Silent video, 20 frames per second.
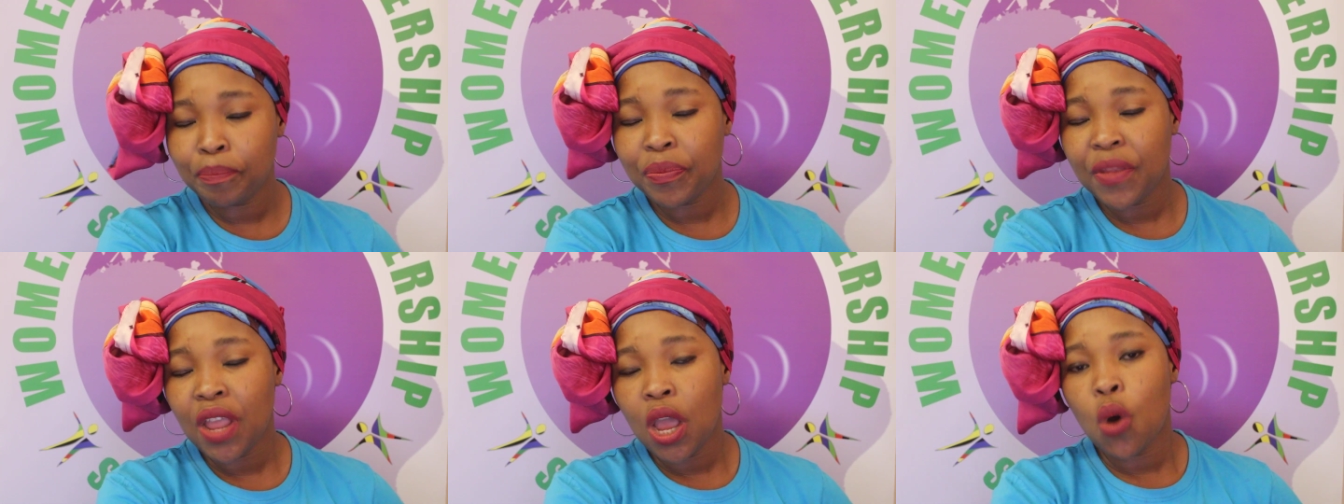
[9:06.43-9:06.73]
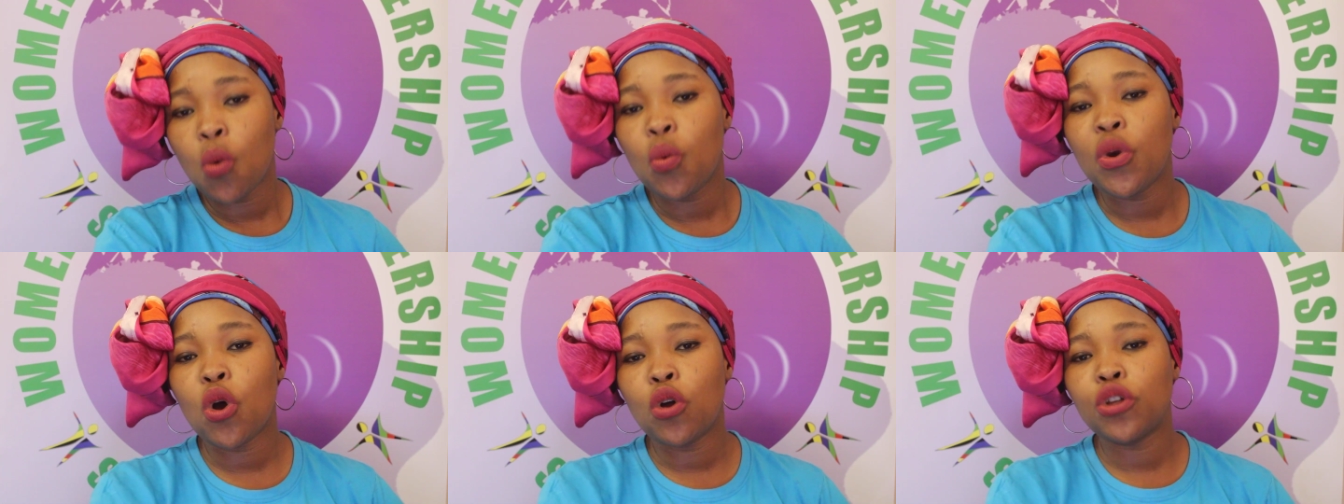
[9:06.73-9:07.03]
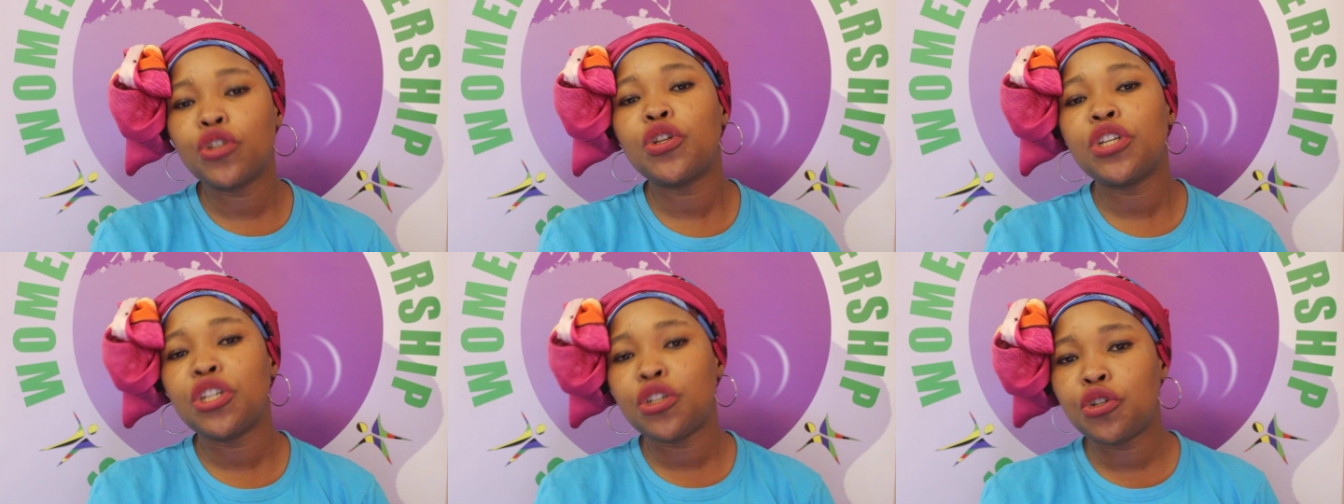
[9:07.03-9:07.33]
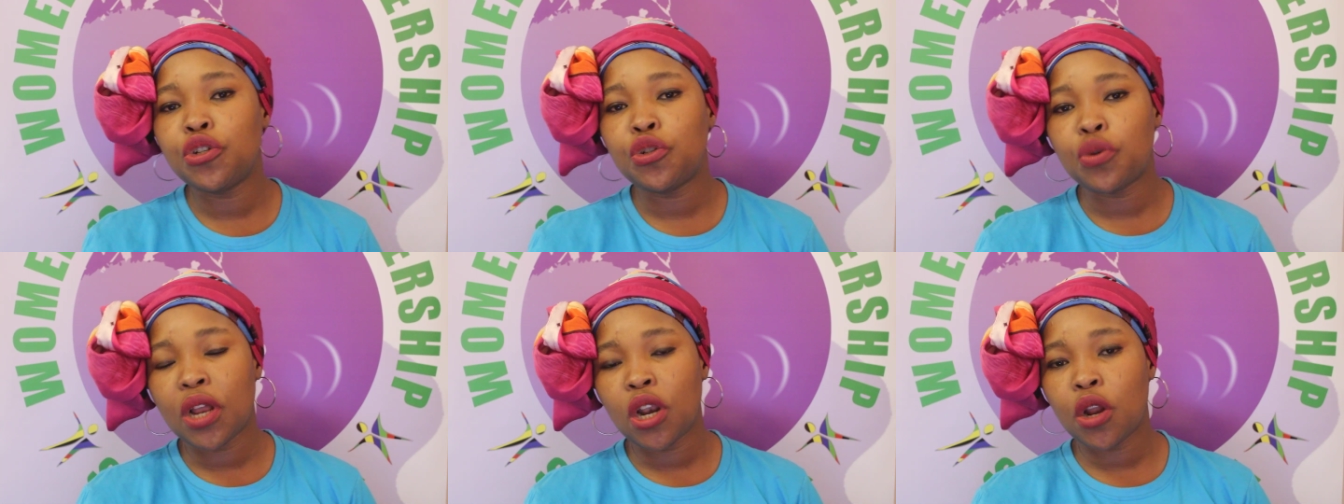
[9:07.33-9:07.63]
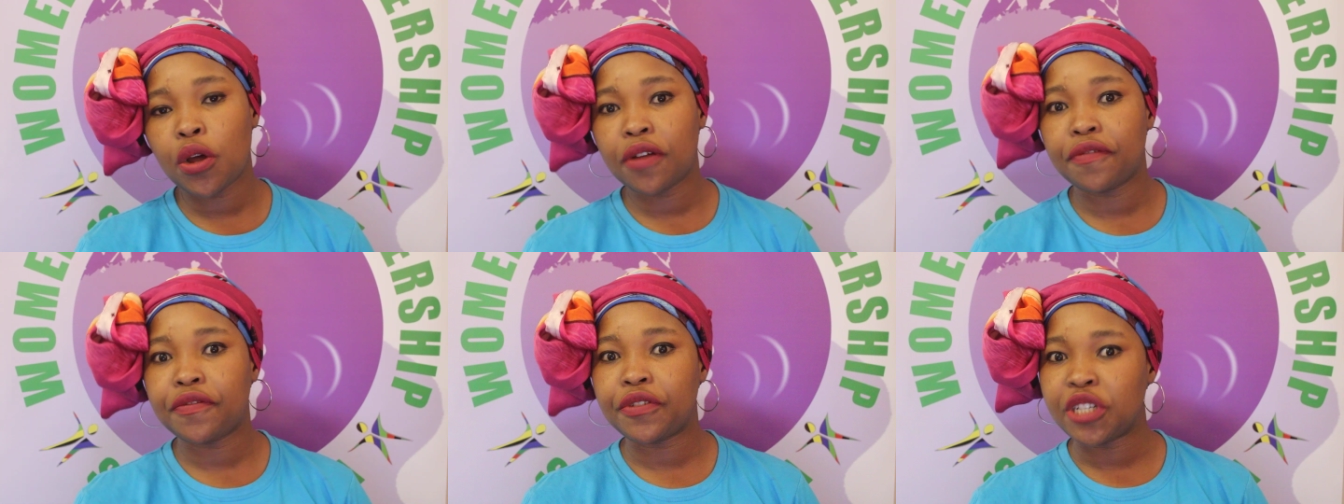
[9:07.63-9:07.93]
we also need to do a
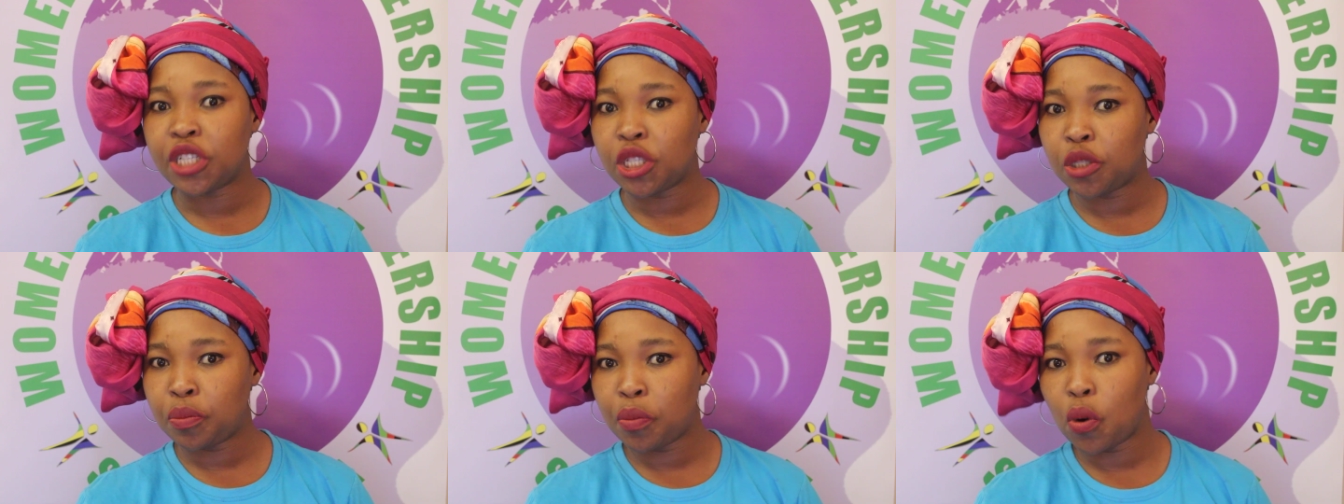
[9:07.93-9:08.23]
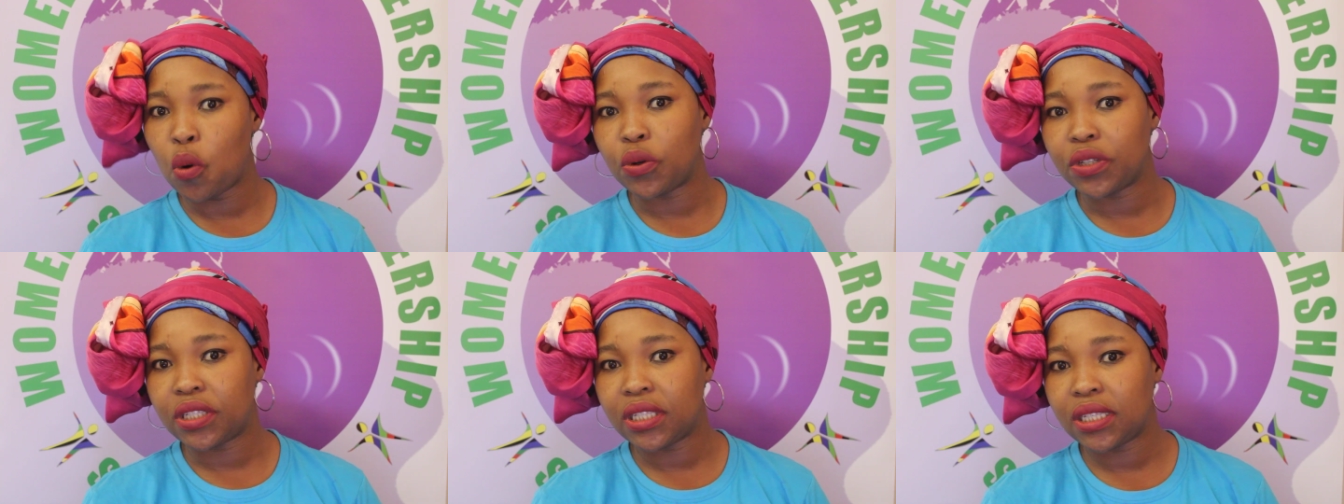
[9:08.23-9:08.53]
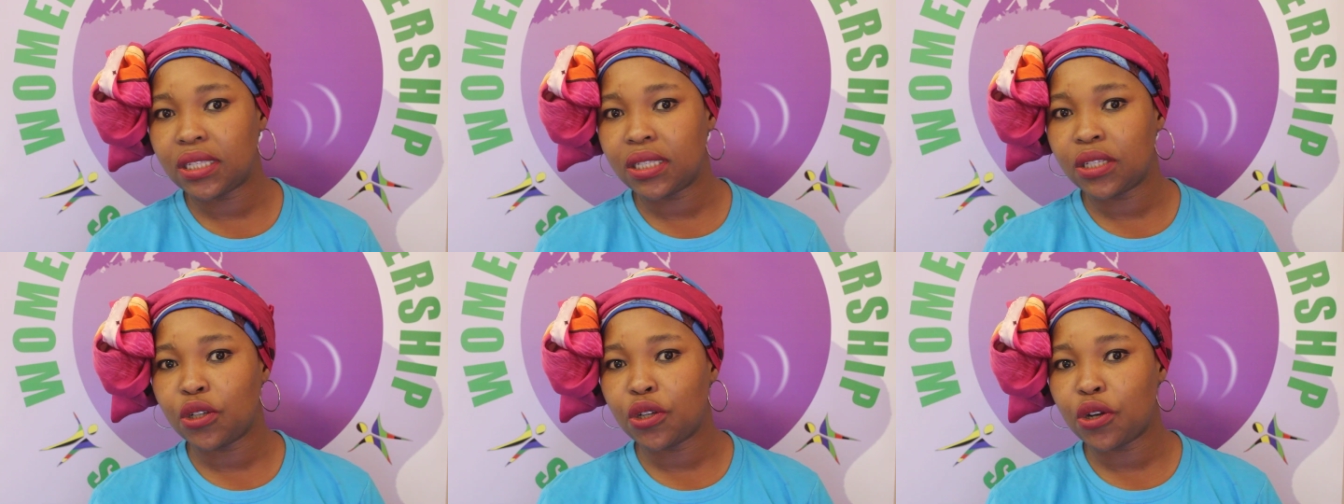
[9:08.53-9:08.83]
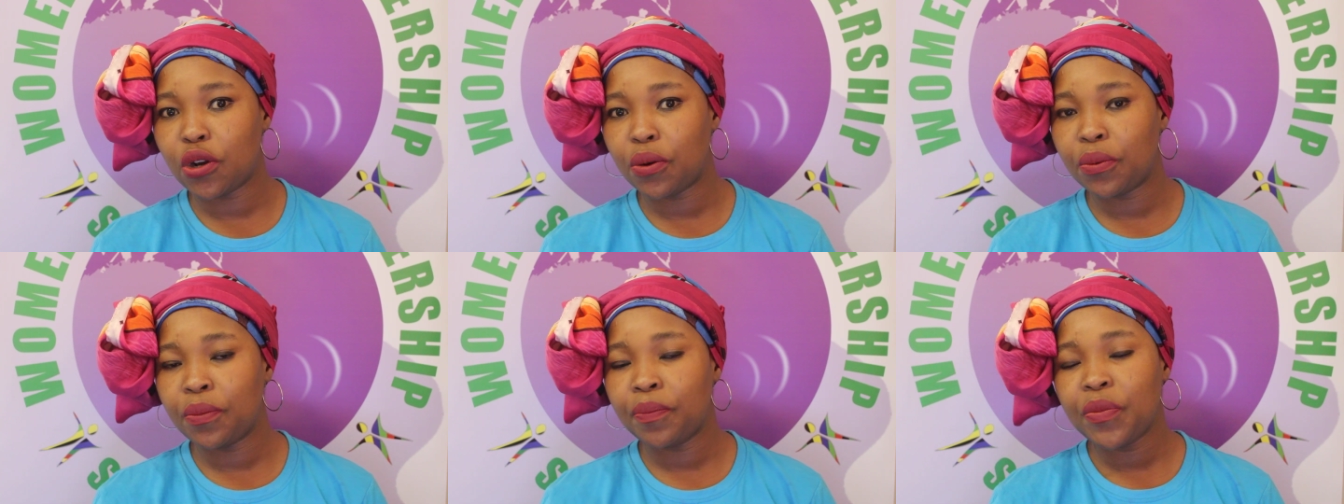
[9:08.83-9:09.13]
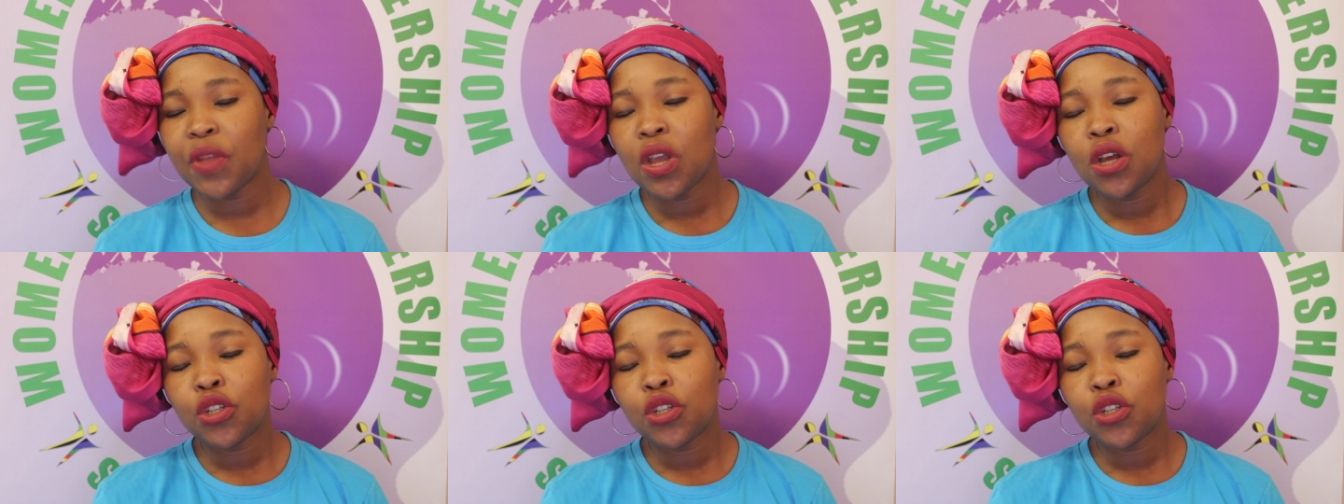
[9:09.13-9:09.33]
lot of response, you know.